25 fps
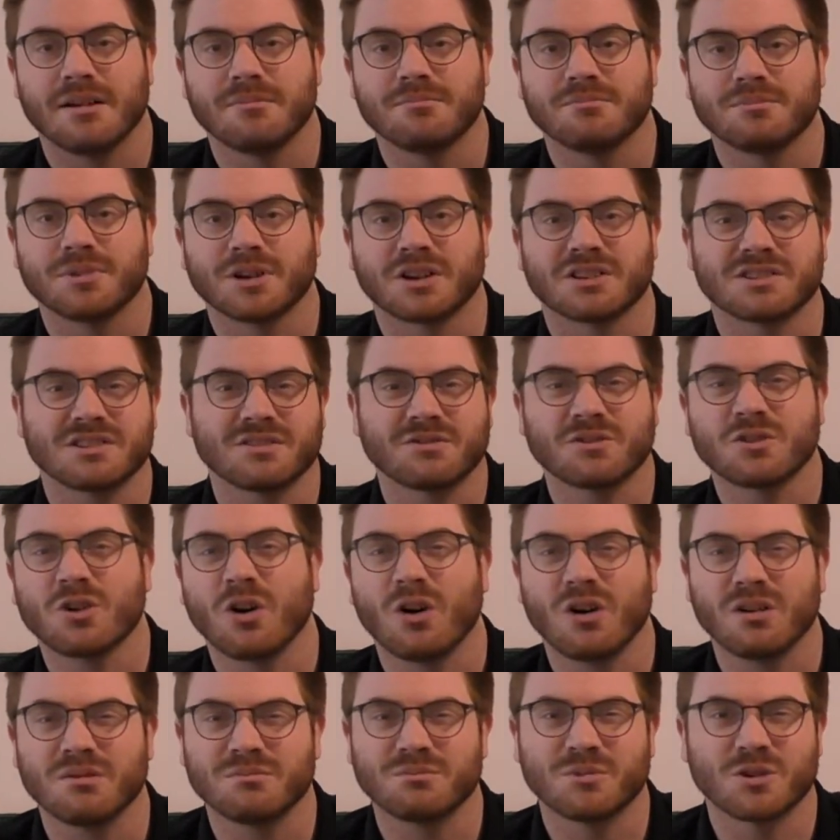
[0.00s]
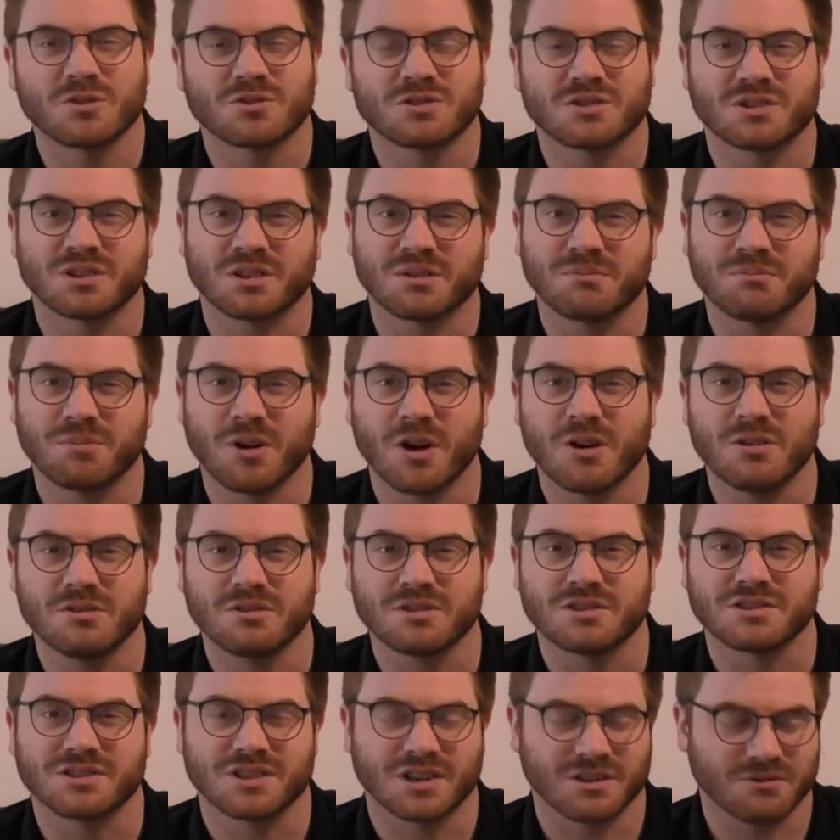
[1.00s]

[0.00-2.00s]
because I've got most of the components.